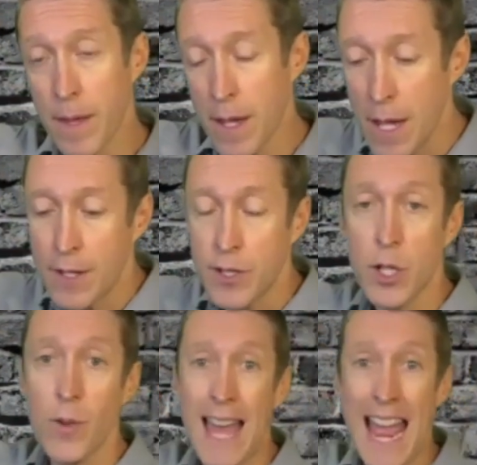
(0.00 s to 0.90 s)
so
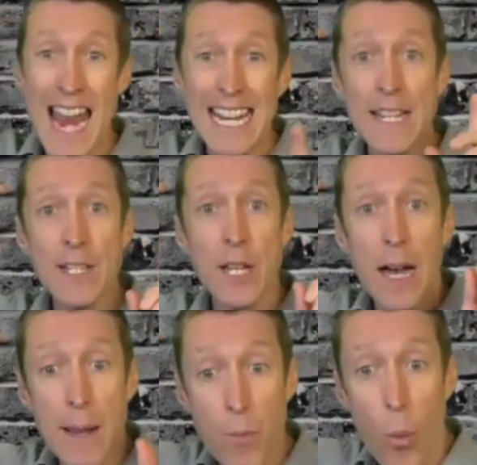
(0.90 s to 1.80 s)
that
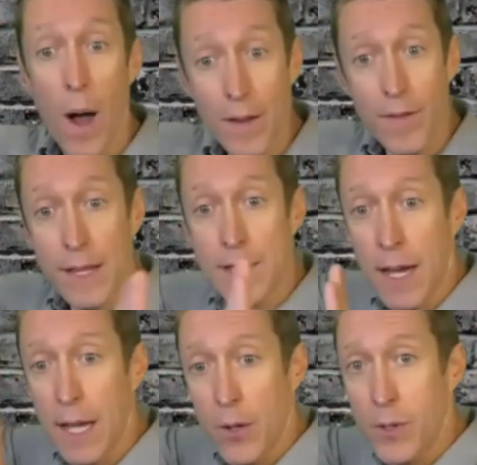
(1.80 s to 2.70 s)
anytime one of these
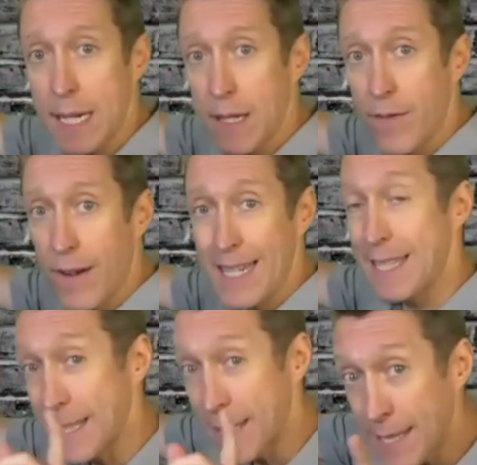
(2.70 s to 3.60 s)
IoT
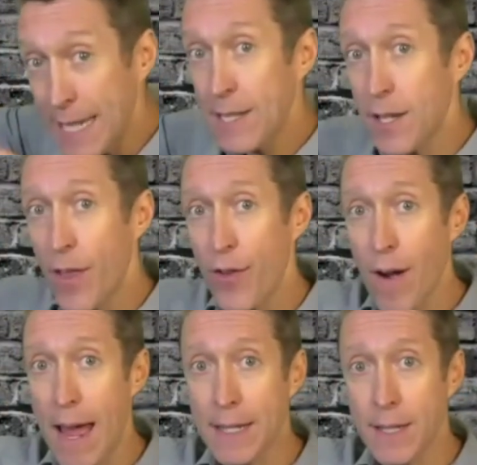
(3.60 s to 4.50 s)
devices sees a
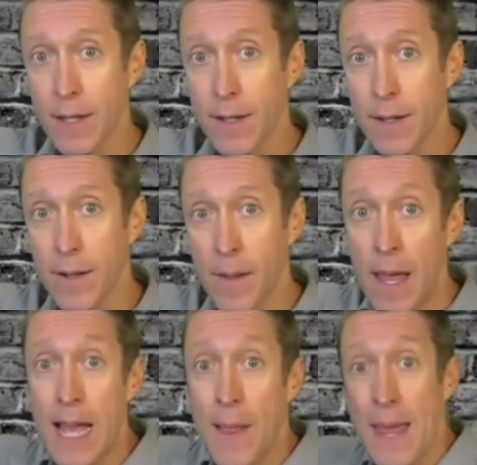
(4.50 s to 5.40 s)
threat,
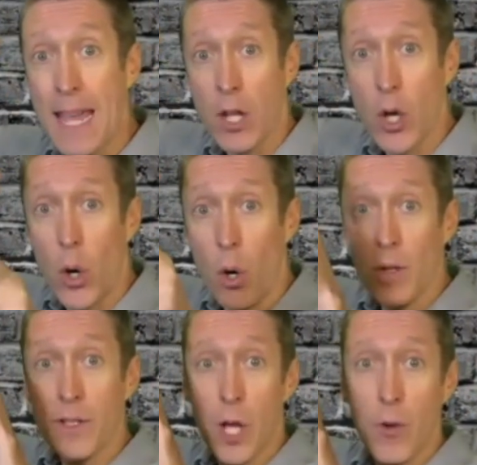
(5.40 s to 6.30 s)
it
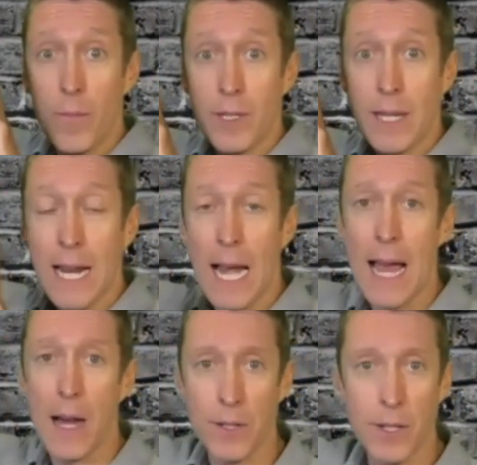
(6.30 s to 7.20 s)
calls home to the
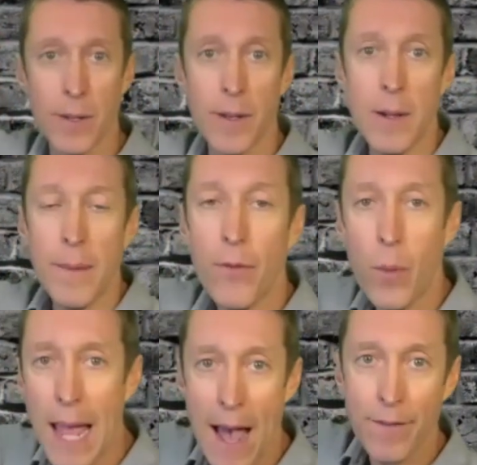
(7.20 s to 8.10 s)
cloud. If we
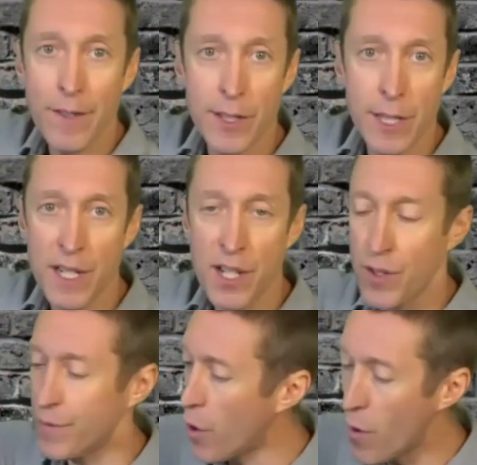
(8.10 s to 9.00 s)
have the signature
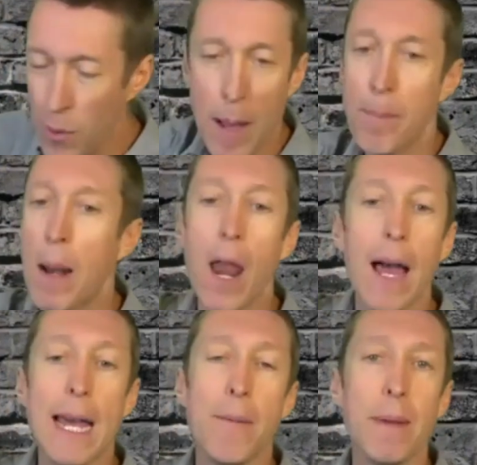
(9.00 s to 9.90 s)
for it, we apply
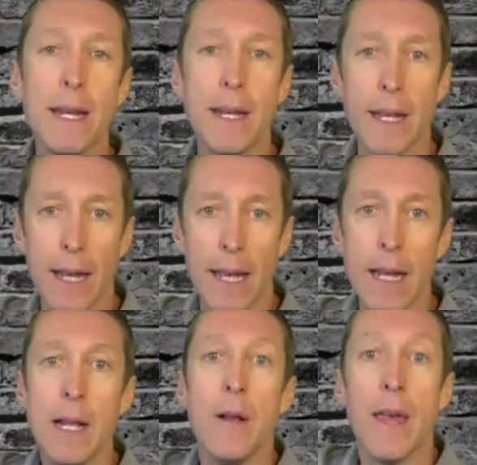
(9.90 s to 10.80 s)
it immediately.
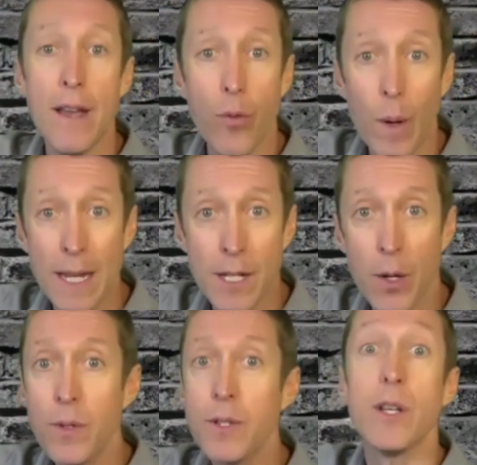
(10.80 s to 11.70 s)
If we
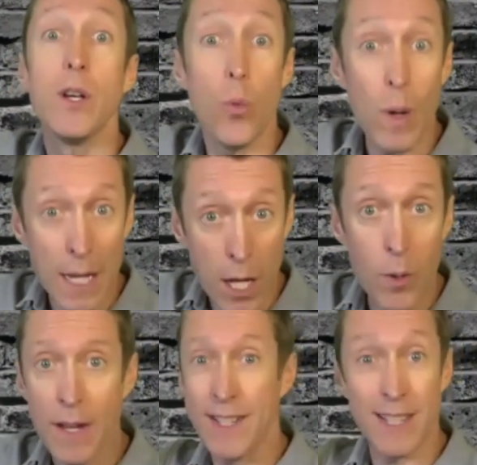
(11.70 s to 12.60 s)
don't, we code,
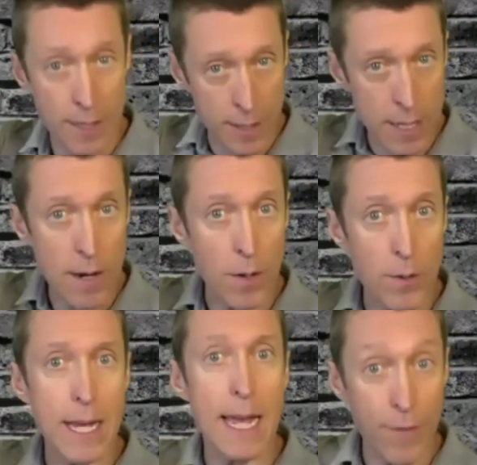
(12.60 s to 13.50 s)
if it's a 0
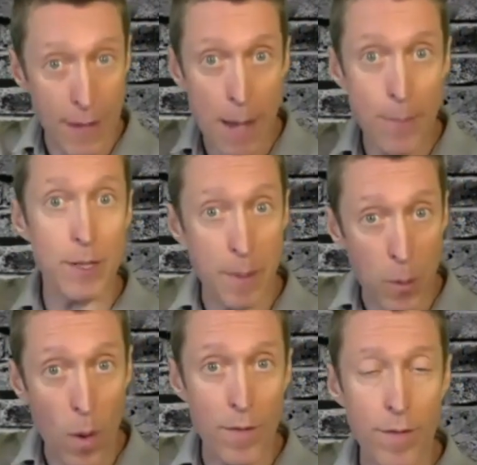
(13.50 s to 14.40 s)
day, if you happen to be
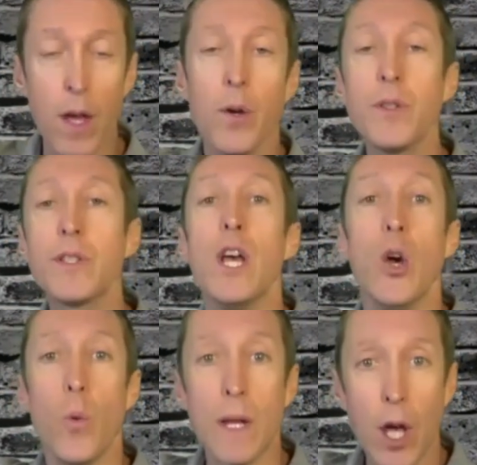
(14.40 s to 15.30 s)
one of those,
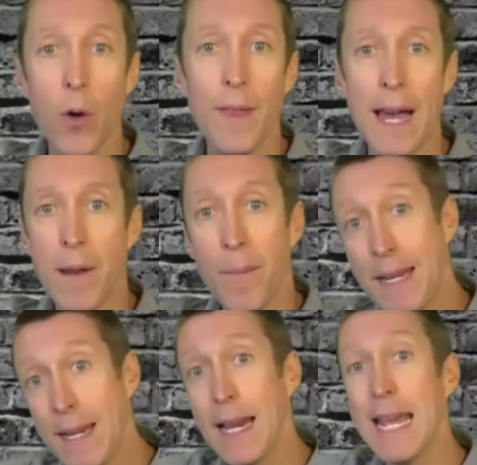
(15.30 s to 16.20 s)
we code that
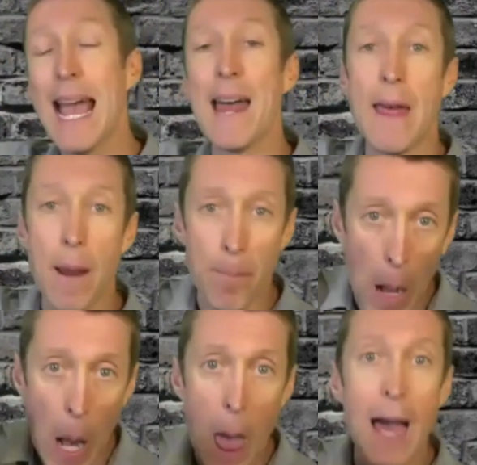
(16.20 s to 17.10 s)
immediately and then
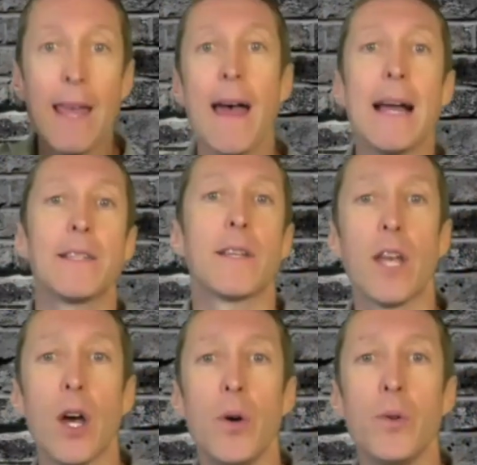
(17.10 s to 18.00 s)
apply that
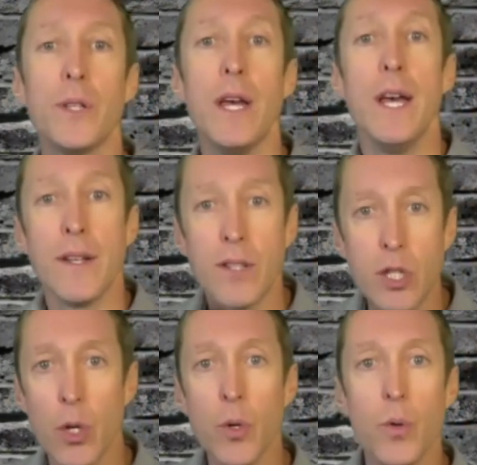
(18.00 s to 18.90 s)
code
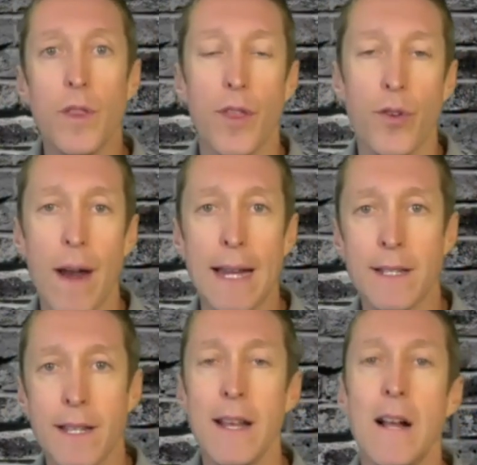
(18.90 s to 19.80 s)
to the threat.
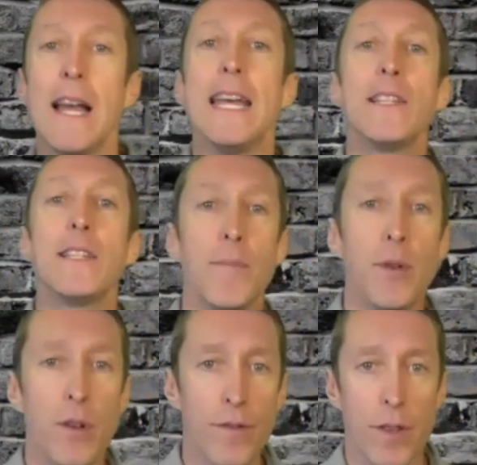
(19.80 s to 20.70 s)
Here's the
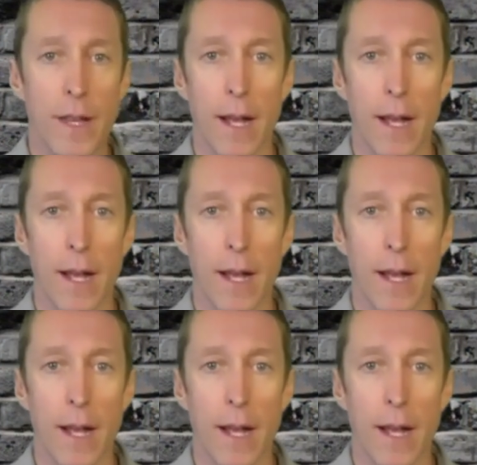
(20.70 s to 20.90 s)
beautiful thing.